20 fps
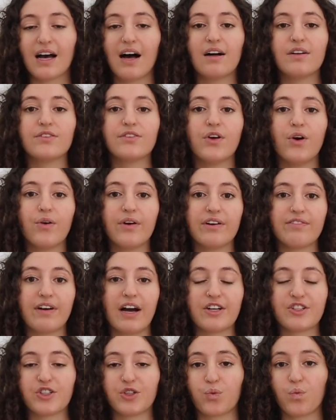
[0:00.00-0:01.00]
I'll know if
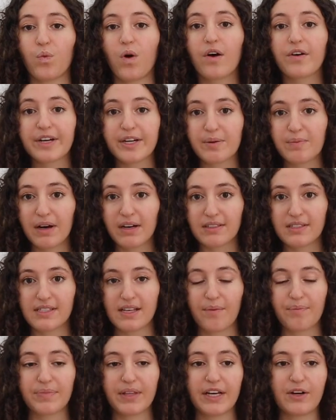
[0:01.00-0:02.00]
I should worry about
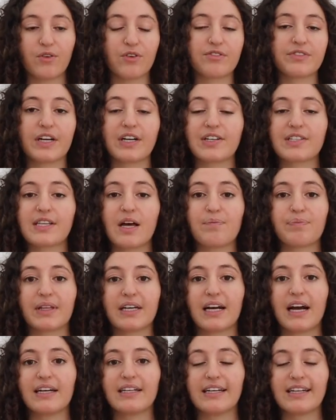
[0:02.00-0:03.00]
something or if there's
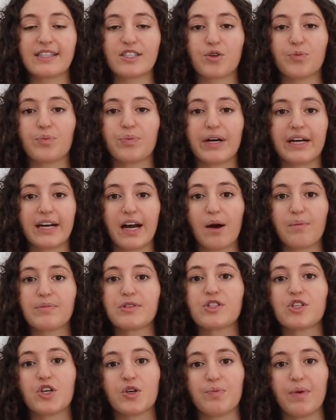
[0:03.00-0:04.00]
something I need to bring up
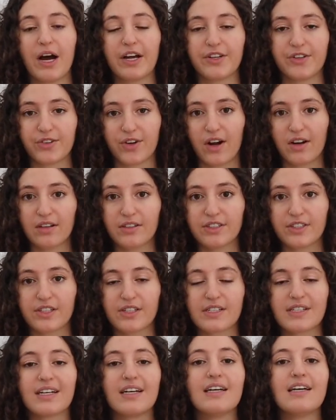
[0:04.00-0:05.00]
to my
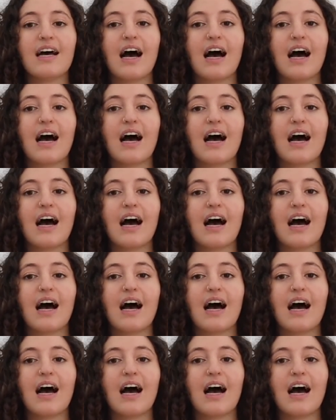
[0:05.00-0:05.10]
neurologist.